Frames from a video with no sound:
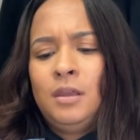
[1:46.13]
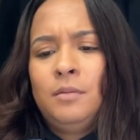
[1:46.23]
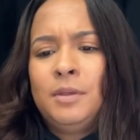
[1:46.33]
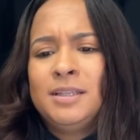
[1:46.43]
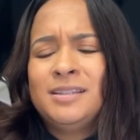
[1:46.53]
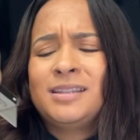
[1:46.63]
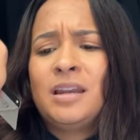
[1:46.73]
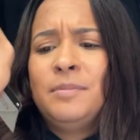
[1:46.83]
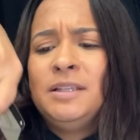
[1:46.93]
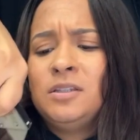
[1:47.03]
Because it's gonna
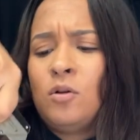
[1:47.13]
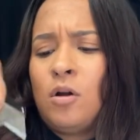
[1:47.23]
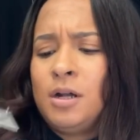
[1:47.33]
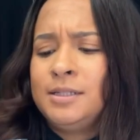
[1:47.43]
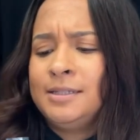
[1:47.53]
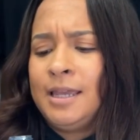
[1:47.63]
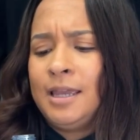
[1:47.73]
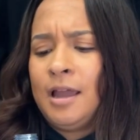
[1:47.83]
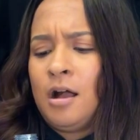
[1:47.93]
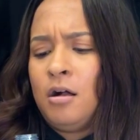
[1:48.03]
be so hard to take
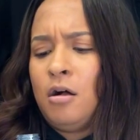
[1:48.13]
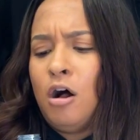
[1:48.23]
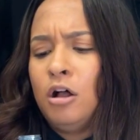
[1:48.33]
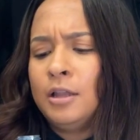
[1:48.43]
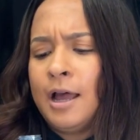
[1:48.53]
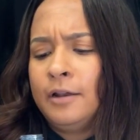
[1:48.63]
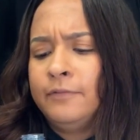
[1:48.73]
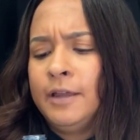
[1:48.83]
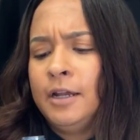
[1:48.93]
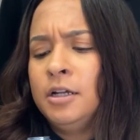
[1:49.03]
it all out of
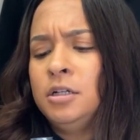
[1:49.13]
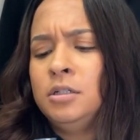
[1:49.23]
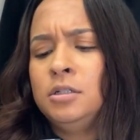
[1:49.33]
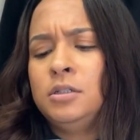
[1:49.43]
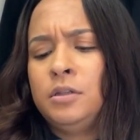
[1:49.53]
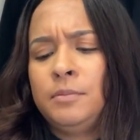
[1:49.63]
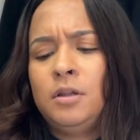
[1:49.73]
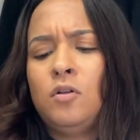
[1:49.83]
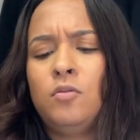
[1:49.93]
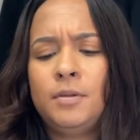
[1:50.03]
there. So I'm gonna
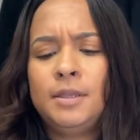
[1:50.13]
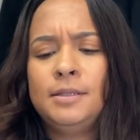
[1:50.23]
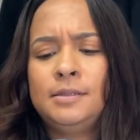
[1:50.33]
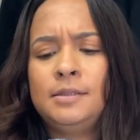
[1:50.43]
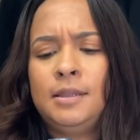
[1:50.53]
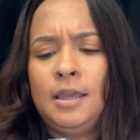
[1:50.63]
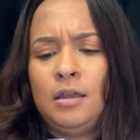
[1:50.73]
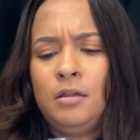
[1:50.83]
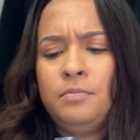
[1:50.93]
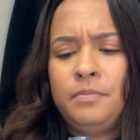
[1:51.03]
open this thing
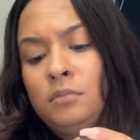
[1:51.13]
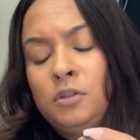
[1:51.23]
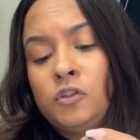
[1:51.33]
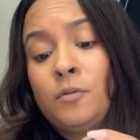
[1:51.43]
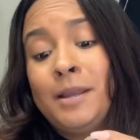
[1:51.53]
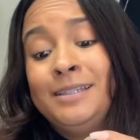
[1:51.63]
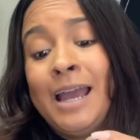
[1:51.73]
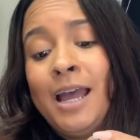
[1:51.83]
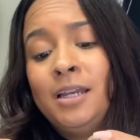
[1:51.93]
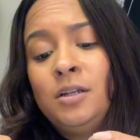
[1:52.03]
up. So my
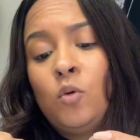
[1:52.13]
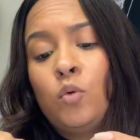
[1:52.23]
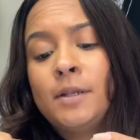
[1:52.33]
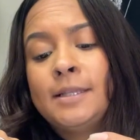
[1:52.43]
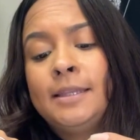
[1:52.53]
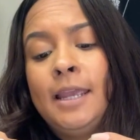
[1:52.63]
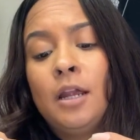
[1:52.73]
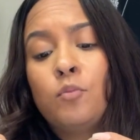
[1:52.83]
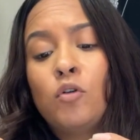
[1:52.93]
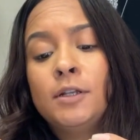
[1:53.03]
dad works at the
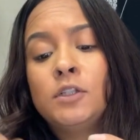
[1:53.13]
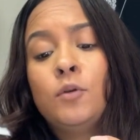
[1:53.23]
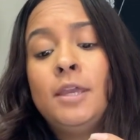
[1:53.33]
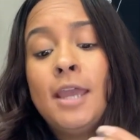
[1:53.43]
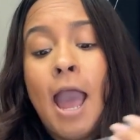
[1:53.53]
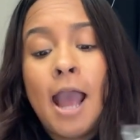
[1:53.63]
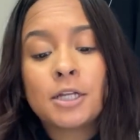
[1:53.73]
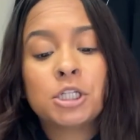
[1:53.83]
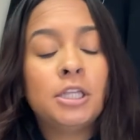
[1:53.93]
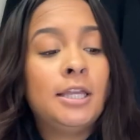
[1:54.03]
airport, so he
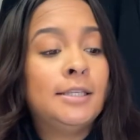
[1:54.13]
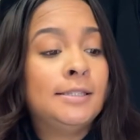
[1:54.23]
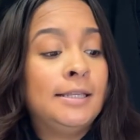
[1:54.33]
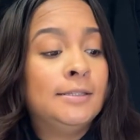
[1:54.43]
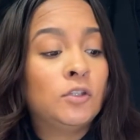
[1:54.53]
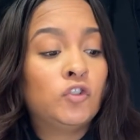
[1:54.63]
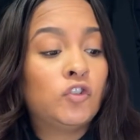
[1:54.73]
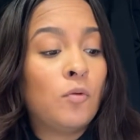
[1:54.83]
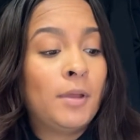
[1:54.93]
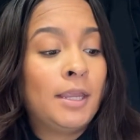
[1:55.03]
actually sees
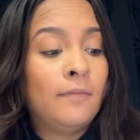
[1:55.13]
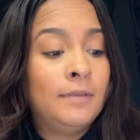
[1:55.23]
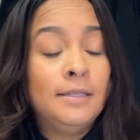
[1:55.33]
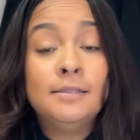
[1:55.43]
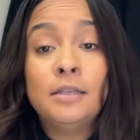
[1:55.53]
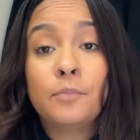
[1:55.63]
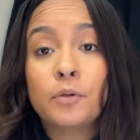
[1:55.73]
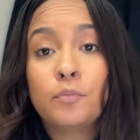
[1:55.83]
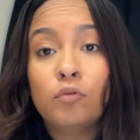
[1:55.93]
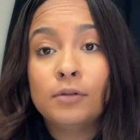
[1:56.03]
so many of these zipper
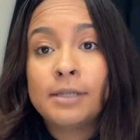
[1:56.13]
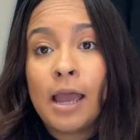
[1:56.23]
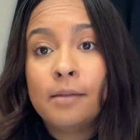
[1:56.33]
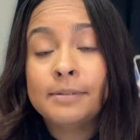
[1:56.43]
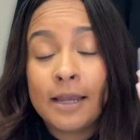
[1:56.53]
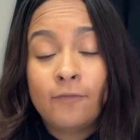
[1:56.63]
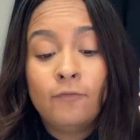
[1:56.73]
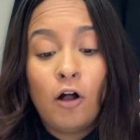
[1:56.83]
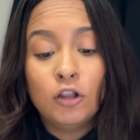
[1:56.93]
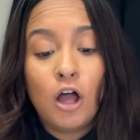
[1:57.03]
pull tabs like
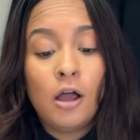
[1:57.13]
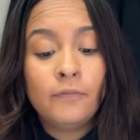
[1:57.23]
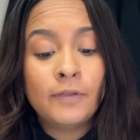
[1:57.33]
fall off.